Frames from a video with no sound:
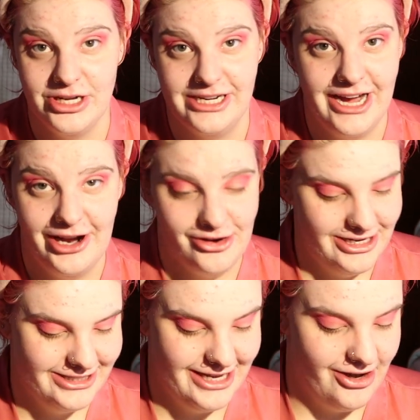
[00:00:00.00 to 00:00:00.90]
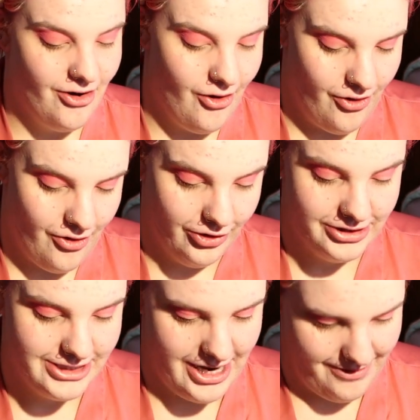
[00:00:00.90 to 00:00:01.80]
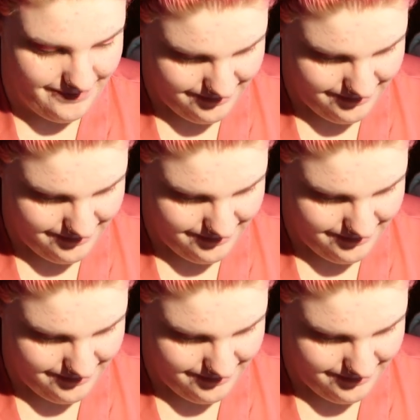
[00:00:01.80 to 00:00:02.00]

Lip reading: a good cut crease, like, all the time.